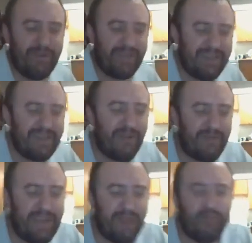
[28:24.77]
really?
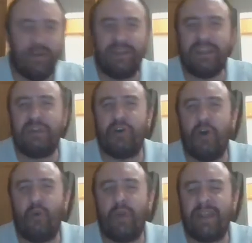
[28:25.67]
Are they really
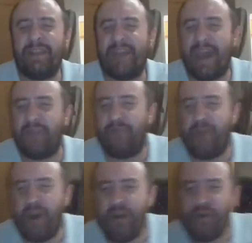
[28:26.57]
going that
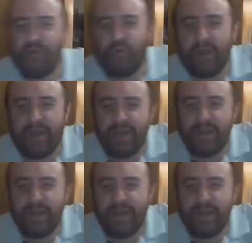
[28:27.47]
far with